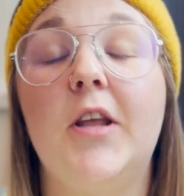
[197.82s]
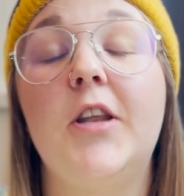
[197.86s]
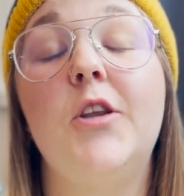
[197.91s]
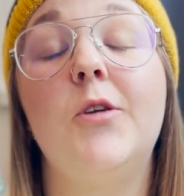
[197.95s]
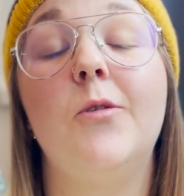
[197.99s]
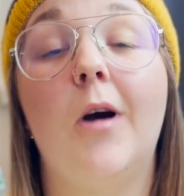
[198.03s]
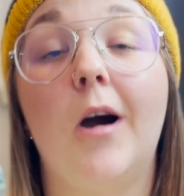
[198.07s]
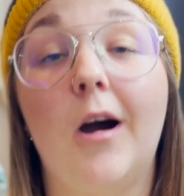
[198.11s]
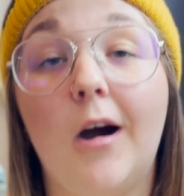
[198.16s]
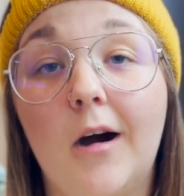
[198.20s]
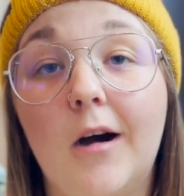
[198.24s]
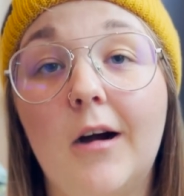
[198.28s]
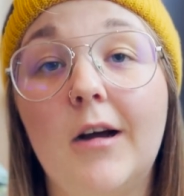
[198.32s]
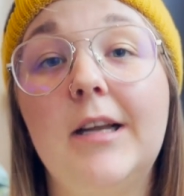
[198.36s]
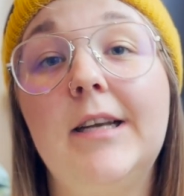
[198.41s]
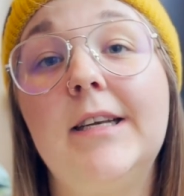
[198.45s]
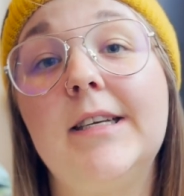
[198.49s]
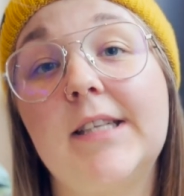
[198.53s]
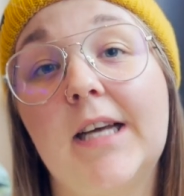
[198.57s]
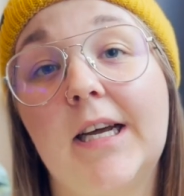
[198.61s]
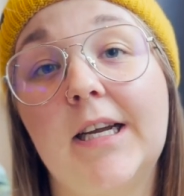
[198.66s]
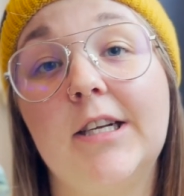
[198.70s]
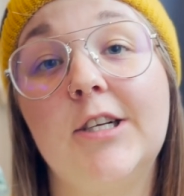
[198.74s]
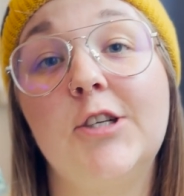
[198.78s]
you are
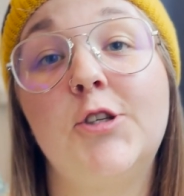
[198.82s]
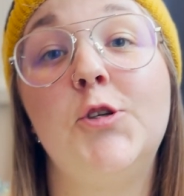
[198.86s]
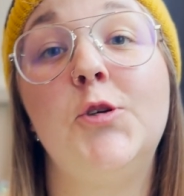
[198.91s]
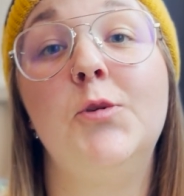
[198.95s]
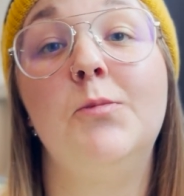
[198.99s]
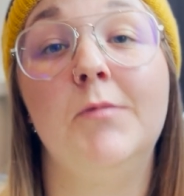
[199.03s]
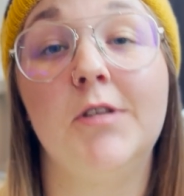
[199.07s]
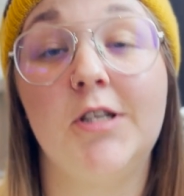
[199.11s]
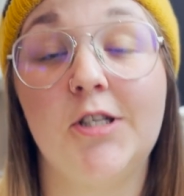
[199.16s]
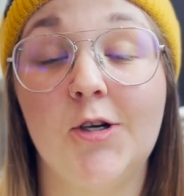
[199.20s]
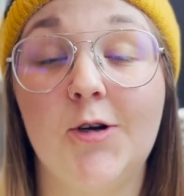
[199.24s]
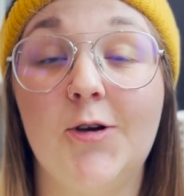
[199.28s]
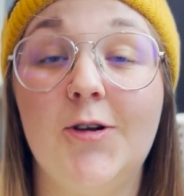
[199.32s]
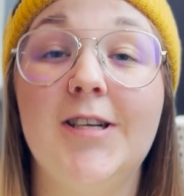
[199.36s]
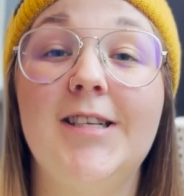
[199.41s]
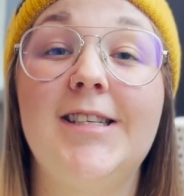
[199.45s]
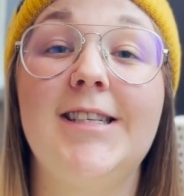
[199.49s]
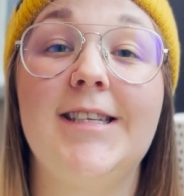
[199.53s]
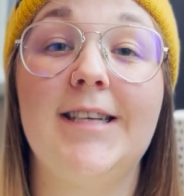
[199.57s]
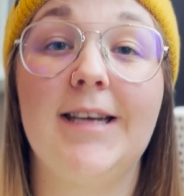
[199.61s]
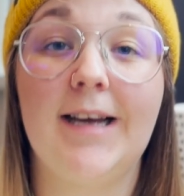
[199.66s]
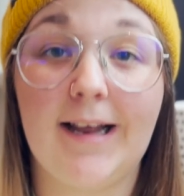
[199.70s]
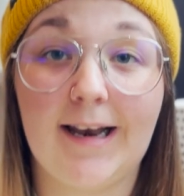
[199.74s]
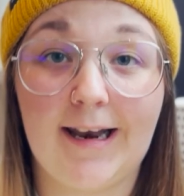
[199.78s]
entitled to
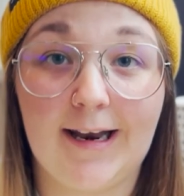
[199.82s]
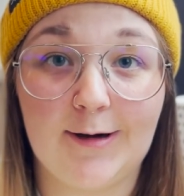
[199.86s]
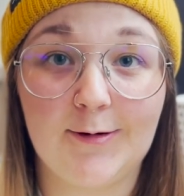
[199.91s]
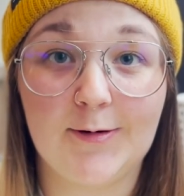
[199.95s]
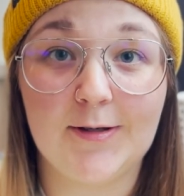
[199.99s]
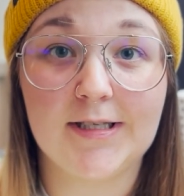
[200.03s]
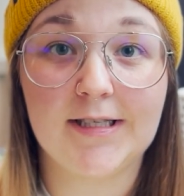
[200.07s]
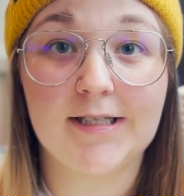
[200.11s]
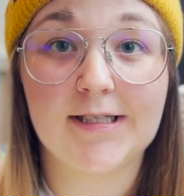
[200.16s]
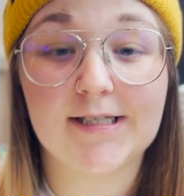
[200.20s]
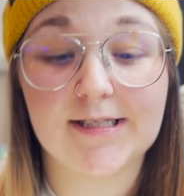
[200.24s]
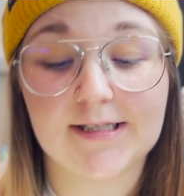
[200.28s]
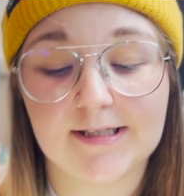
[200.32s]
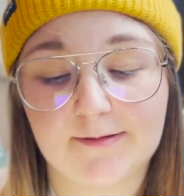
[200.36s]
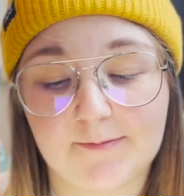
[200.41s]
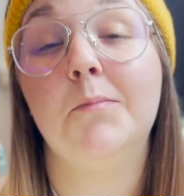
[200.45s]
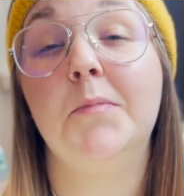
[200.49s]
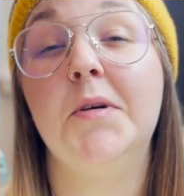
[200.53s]
maternity allowance.